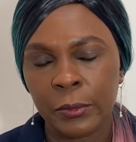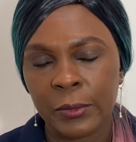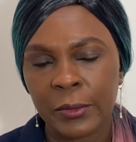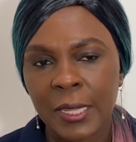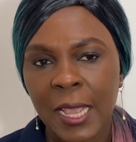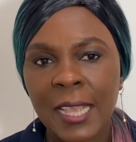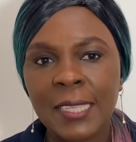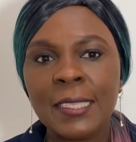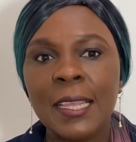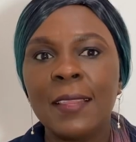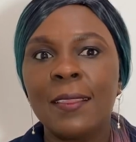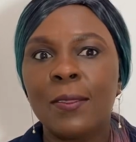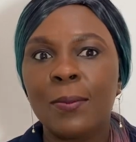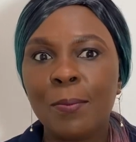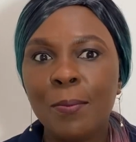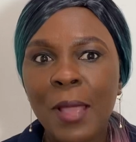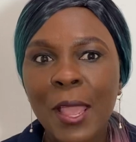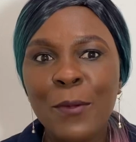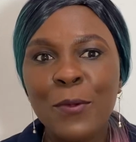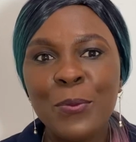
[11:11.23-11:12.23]
I said,
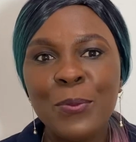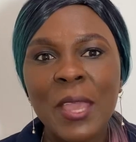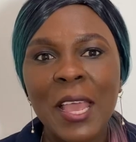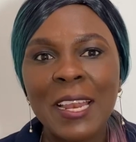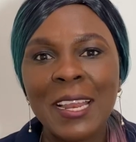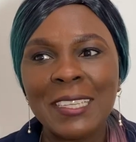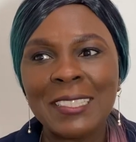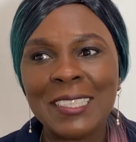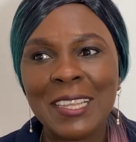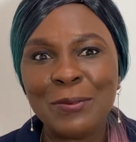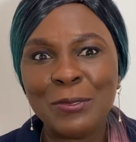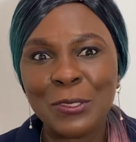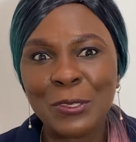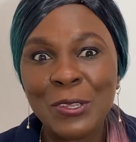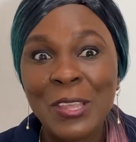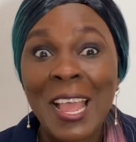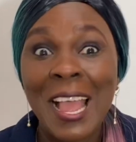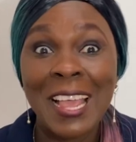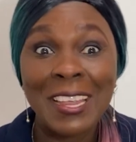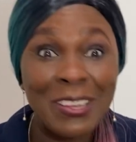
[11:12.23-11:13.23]
mine will be an exception.
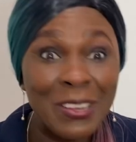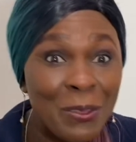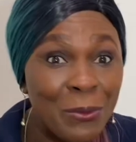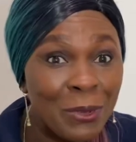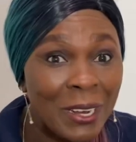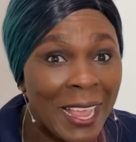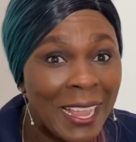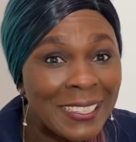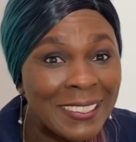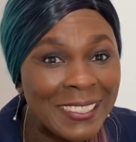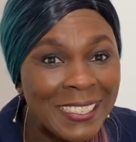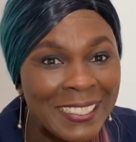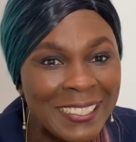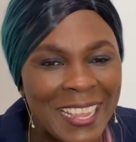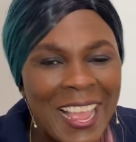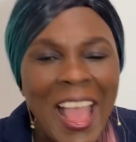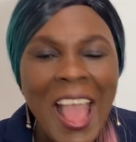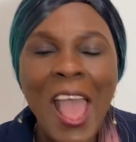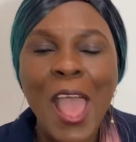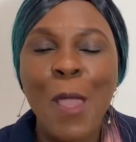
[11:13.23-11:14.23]
And you know what I did?
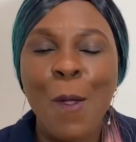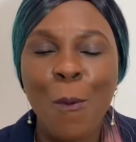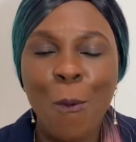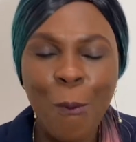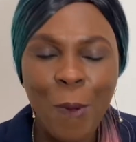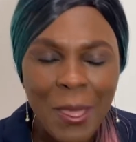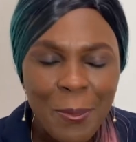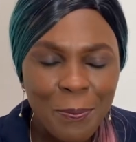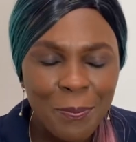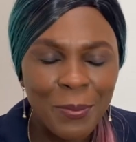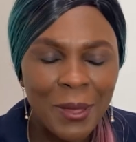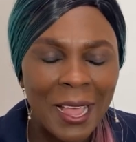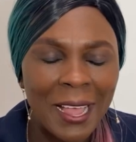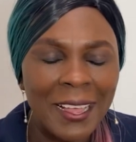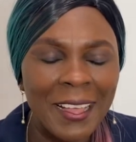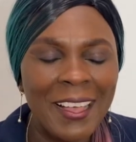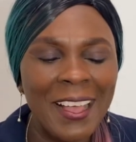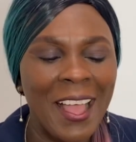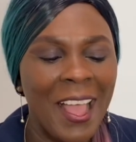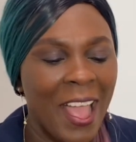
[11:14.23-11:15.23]
I went
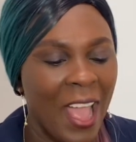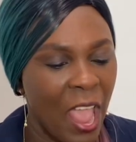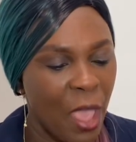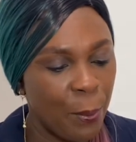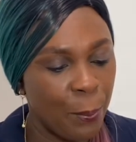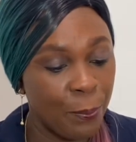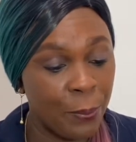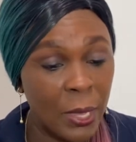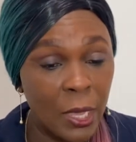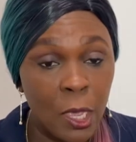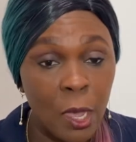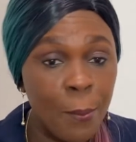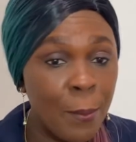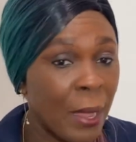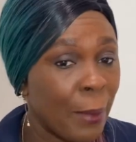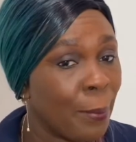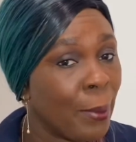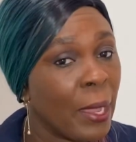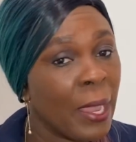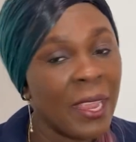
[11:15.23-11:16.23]
back, I picked up
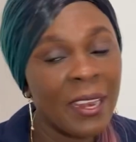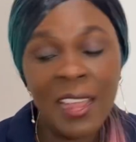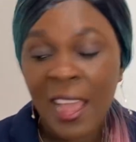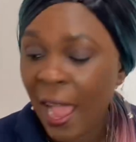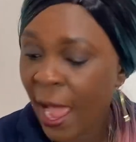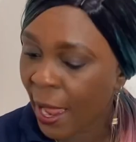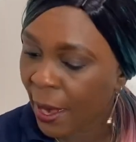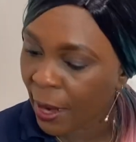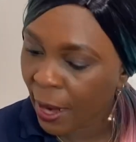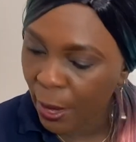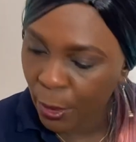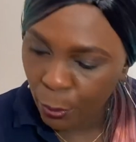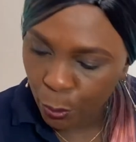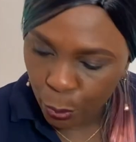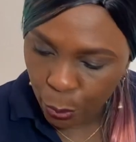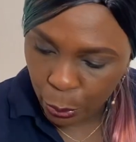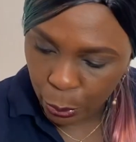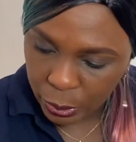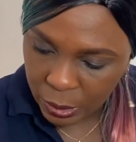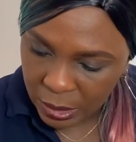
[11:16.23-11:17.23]
my pen and I
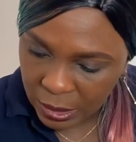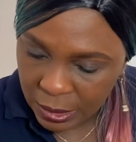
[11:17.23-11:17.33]
wrote.